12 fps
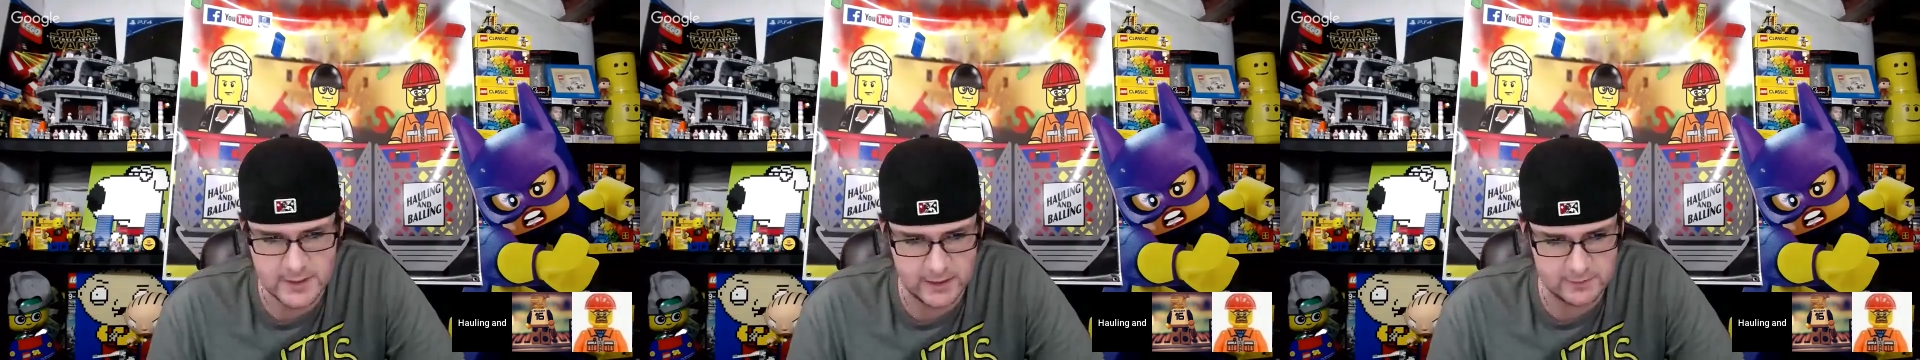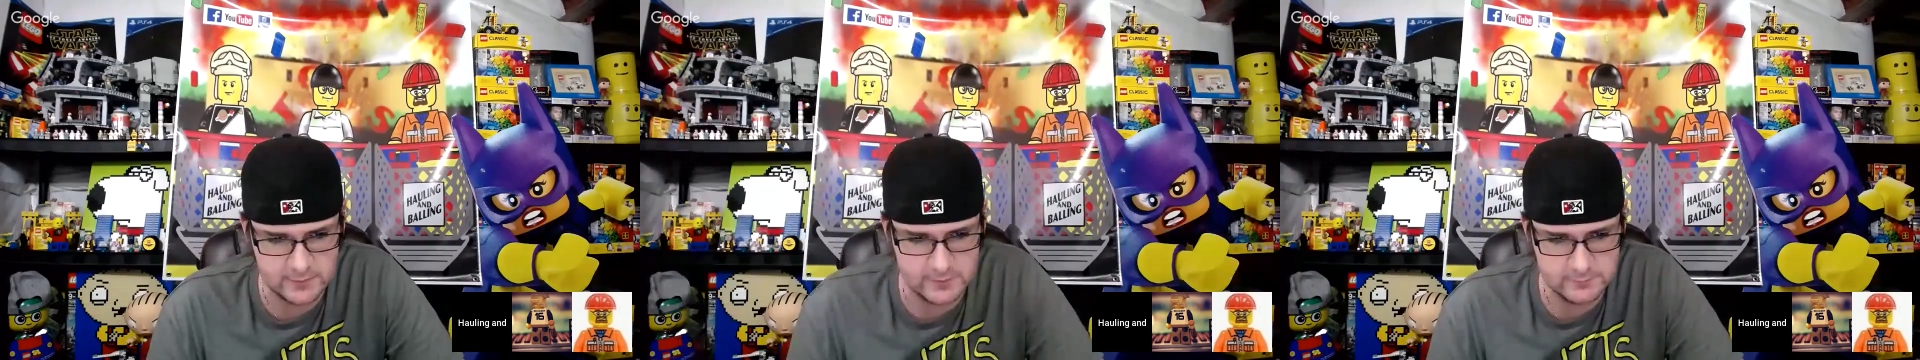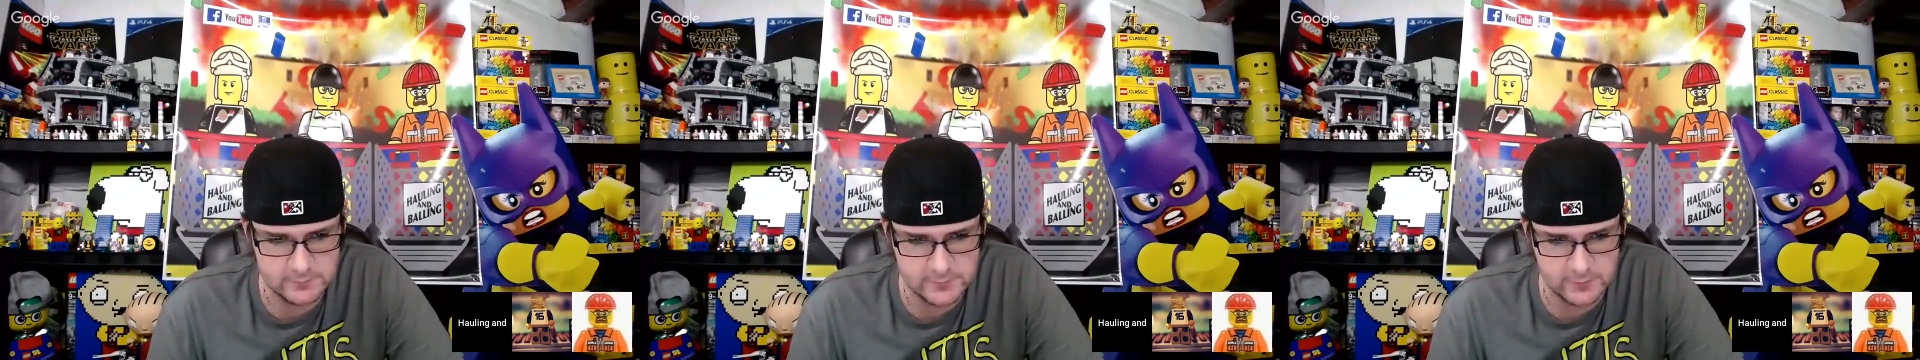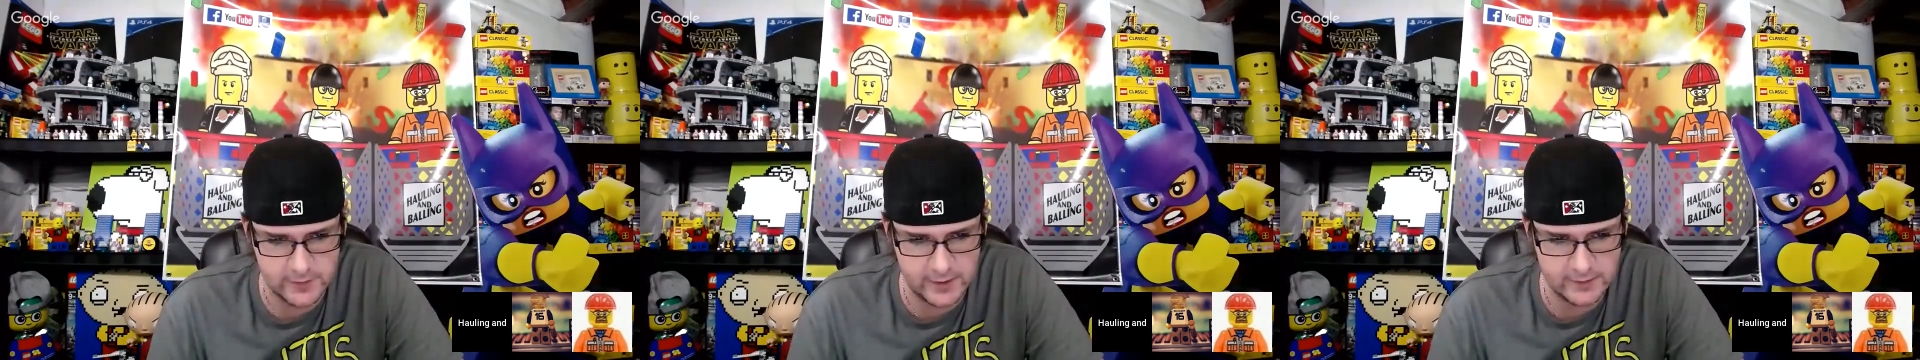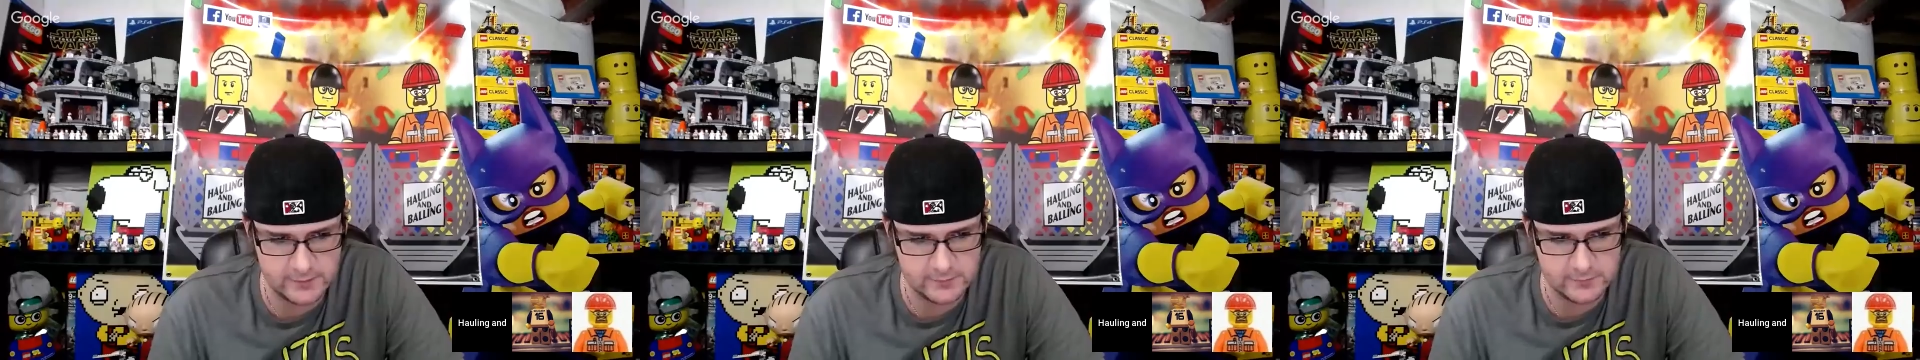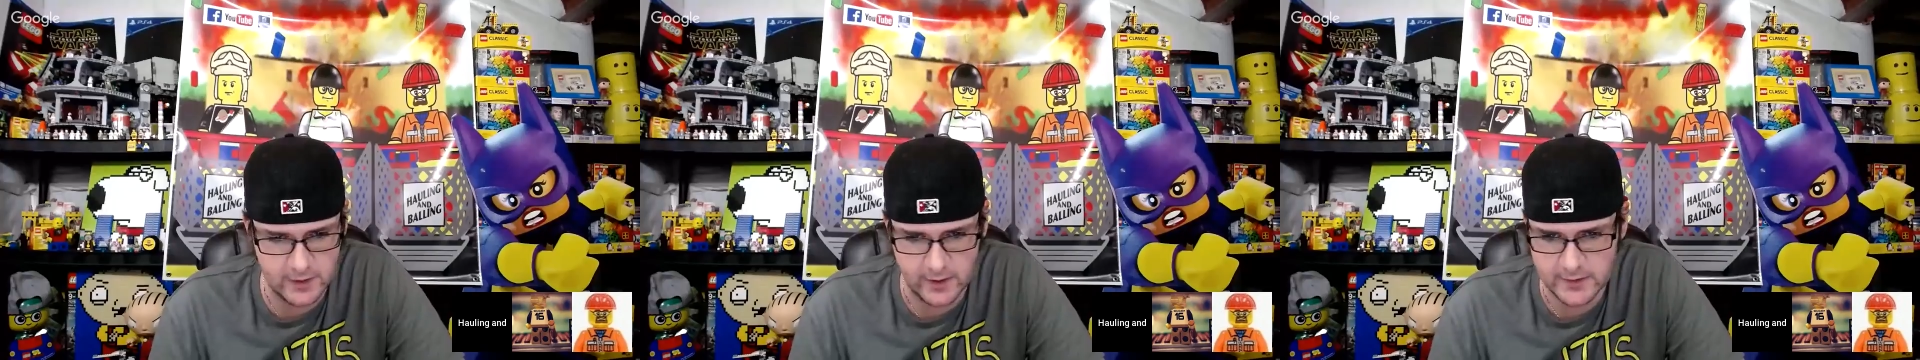Yeah, exactly.
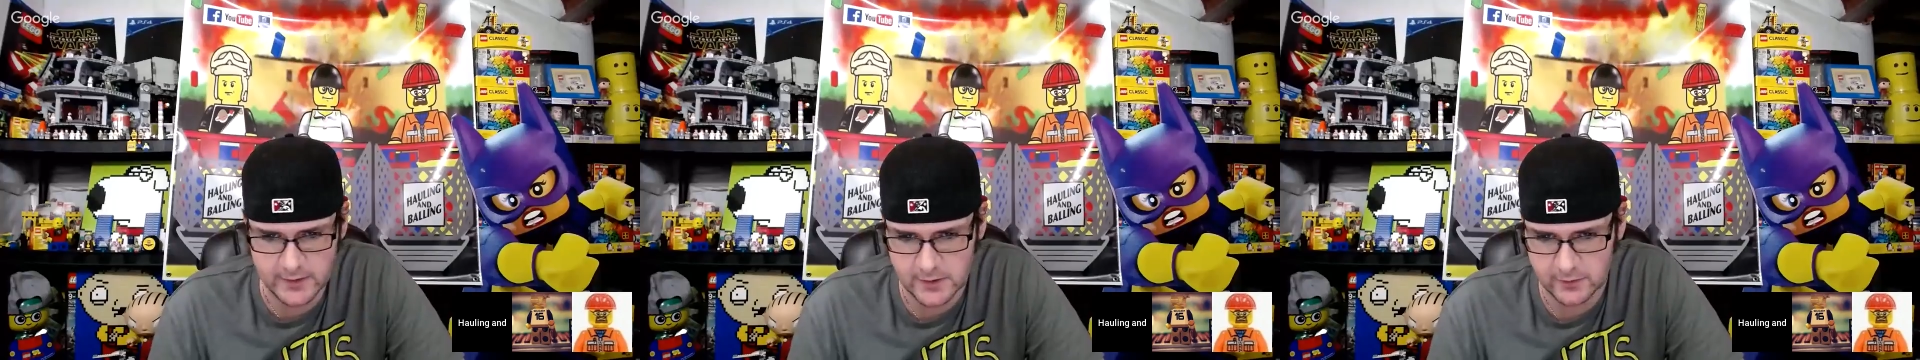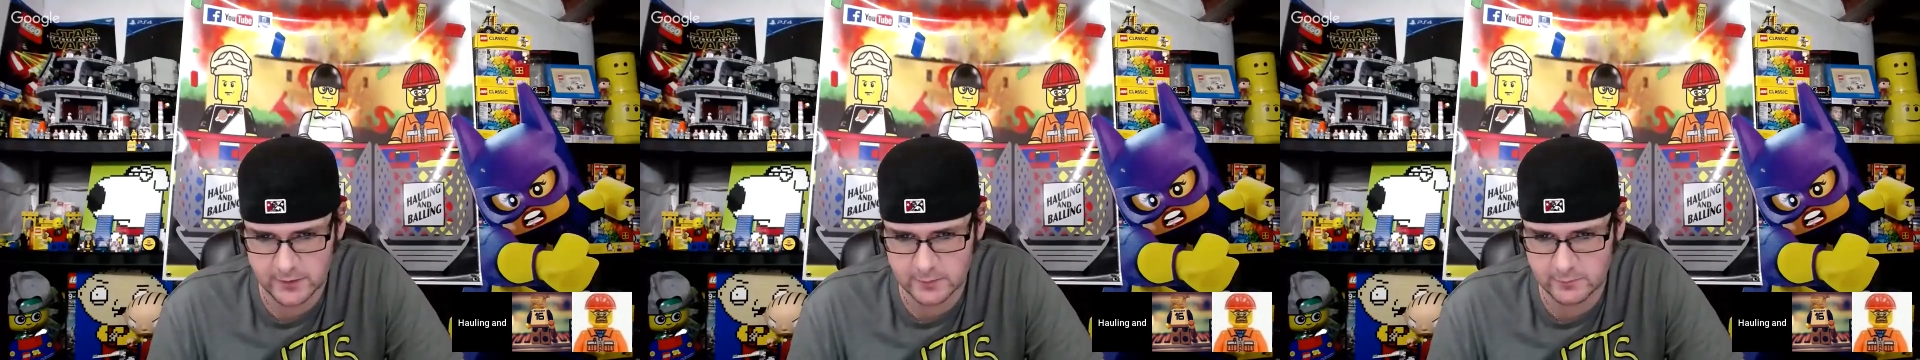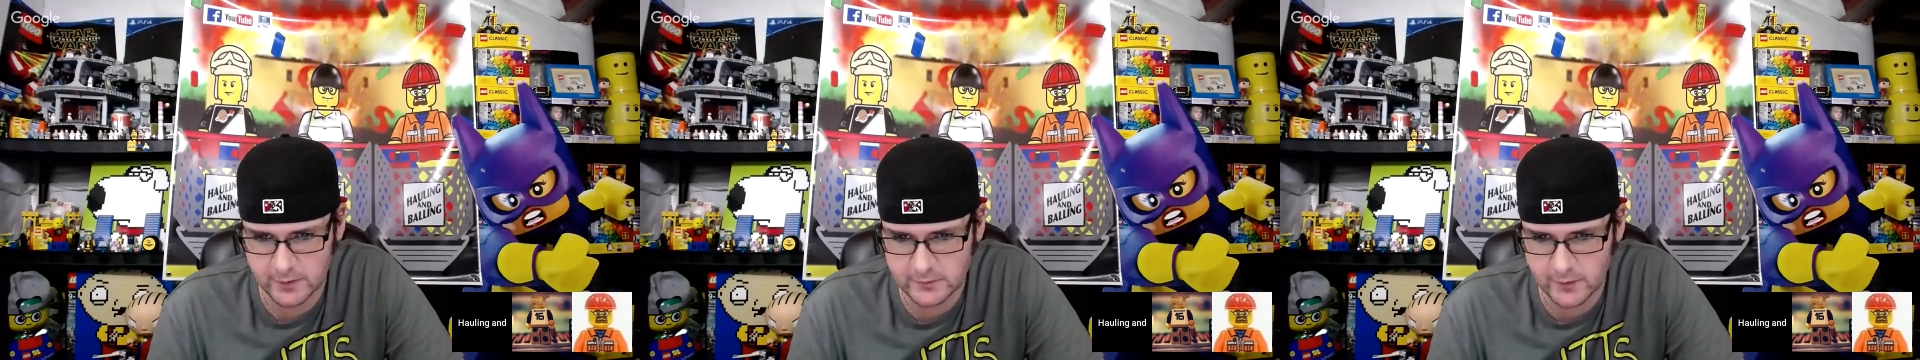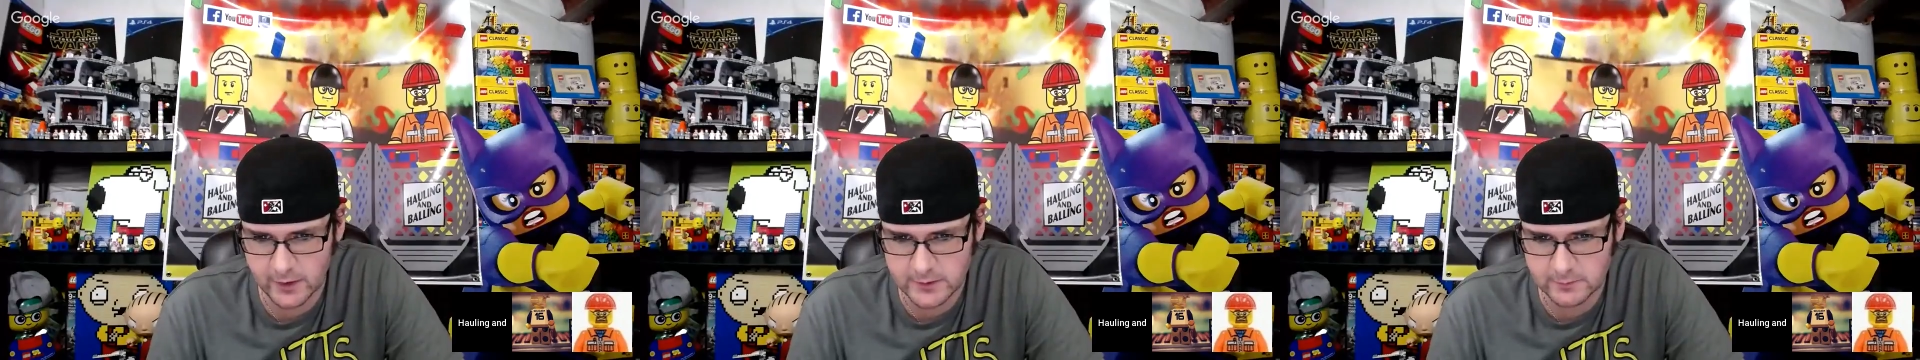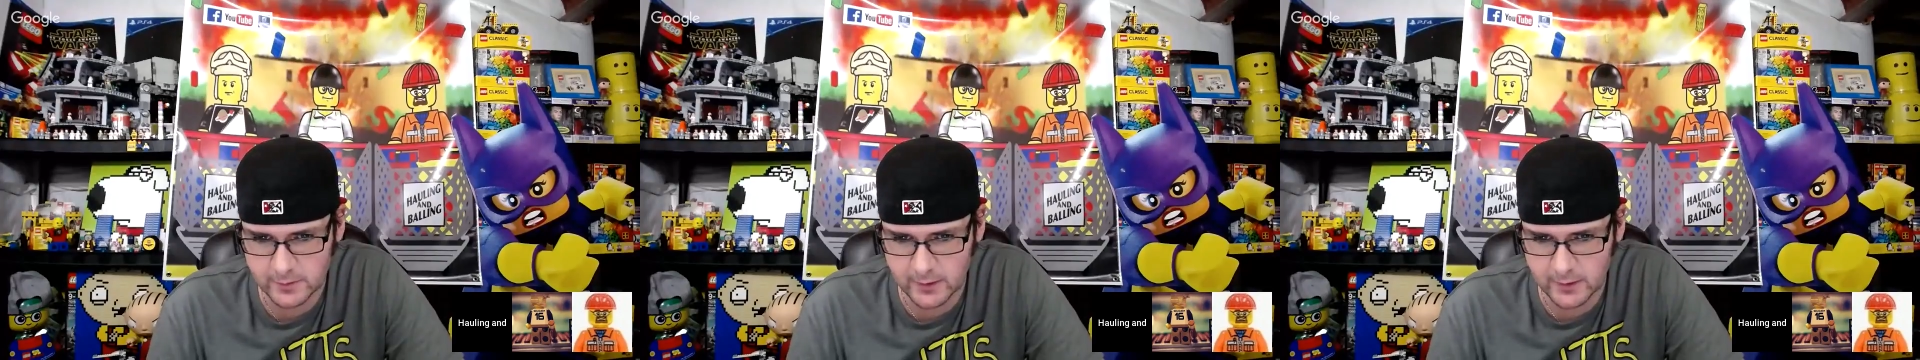So that is, yeah, that's already